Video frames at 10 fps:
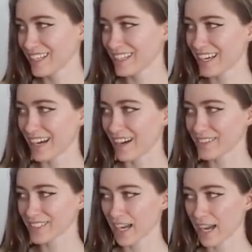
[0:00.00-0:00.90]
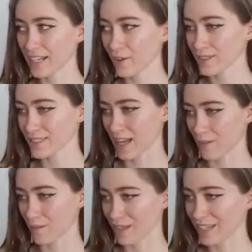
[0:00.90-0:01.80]
Yeah, I was like, I know it's
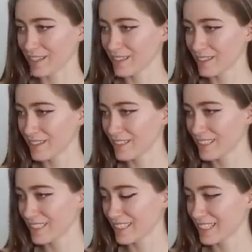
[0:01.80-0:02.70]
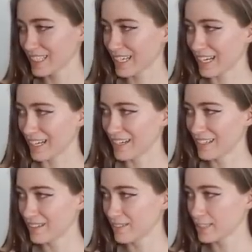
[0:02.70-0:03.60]
not me. Yeah,
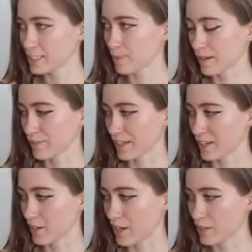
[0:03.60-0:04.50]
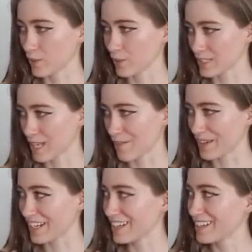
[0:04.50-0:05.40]
respectfully, I, kn I knew it was not
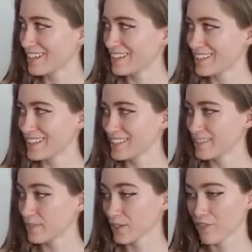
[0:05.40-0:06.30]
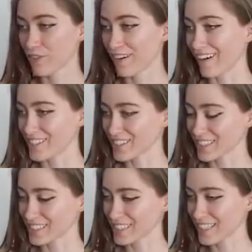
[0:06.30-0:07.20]
me. Well, good for her. She
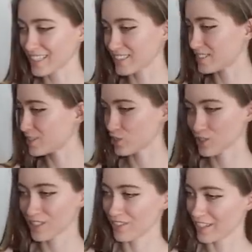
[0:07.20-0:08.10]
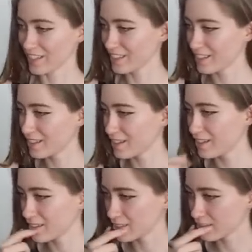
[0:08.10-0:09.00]
can sing and she's killing it.
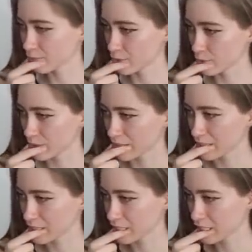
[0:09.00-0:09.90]
Me pity?